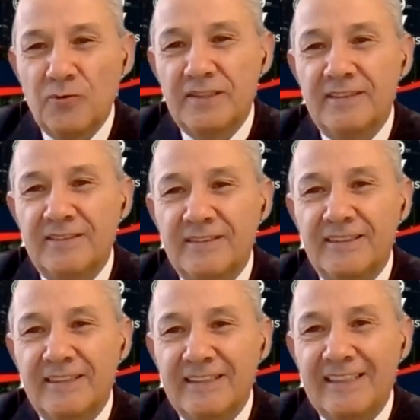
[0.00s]
which
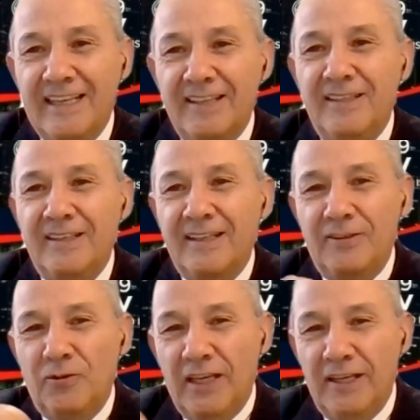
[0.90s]
is
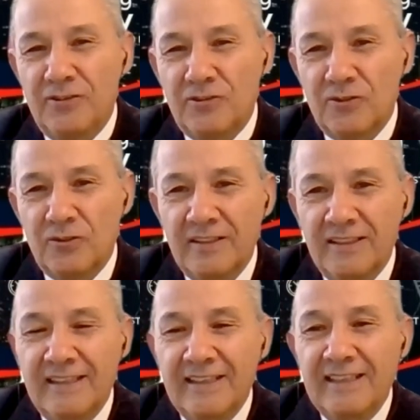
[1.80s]
getting
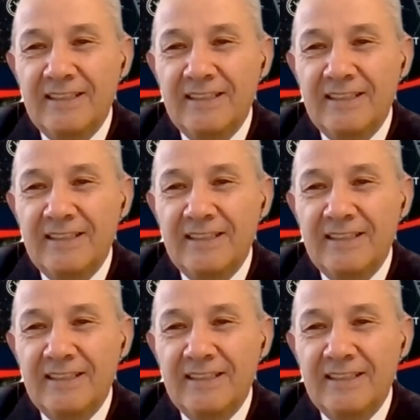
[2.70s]
education